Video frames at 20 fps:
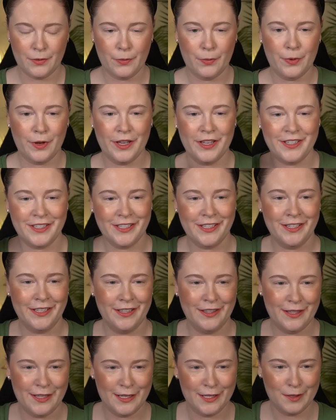what
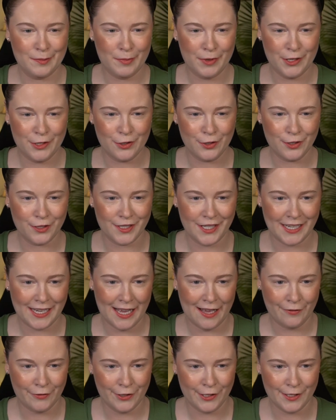the sponge looks like
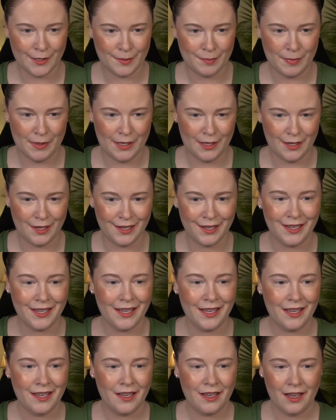after it's been
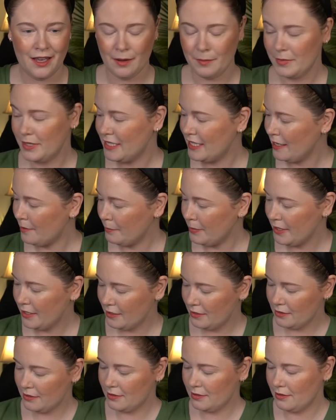um,
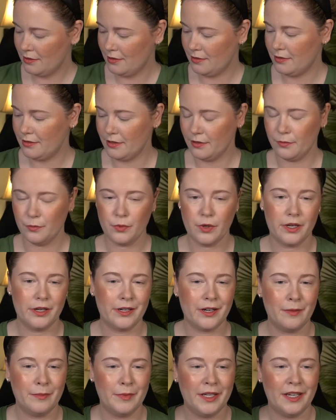dampened. So
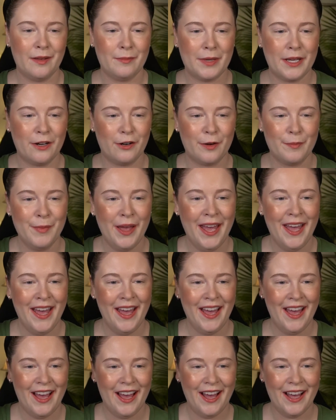water coming down my arm,
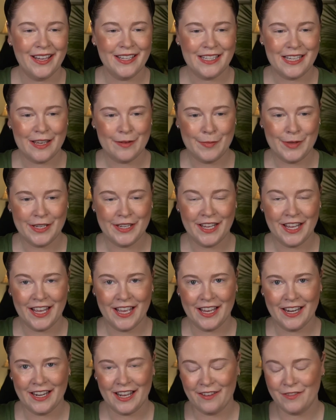uh, dampened,
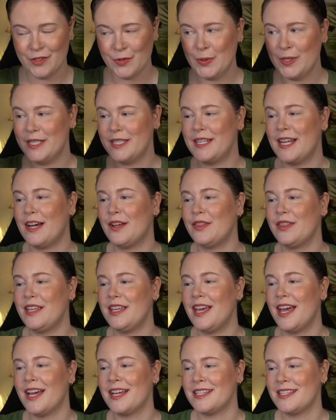and I've squeezed out
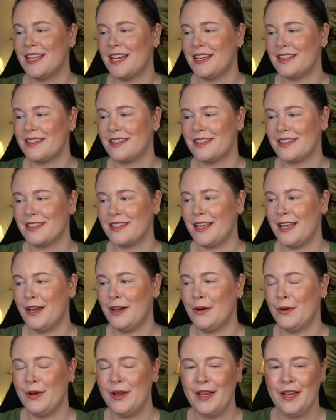the excess.
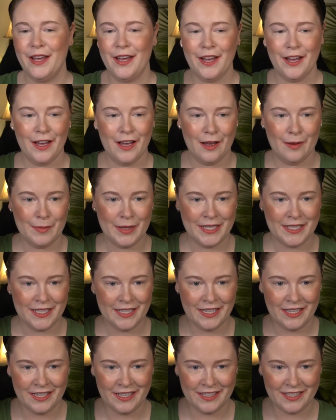So um, it
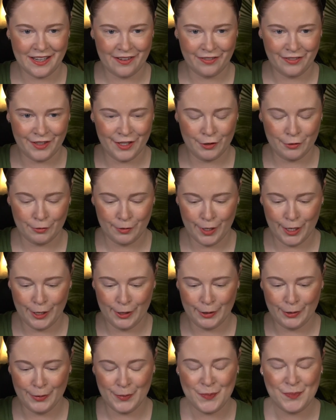did definitely
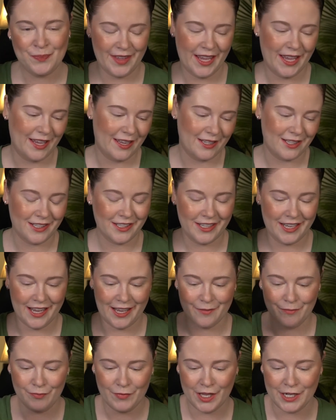grow, and
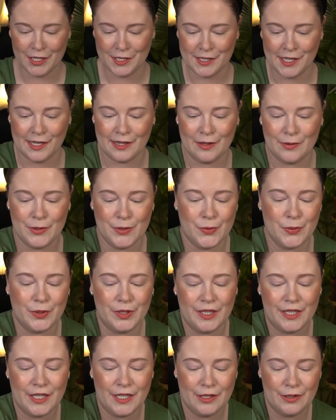yeah, I just thought that was
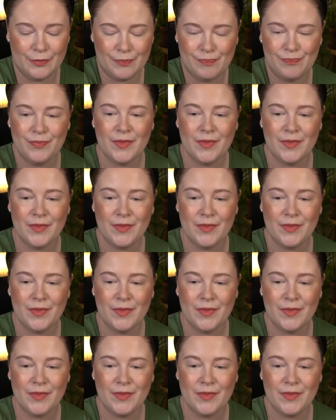really cute.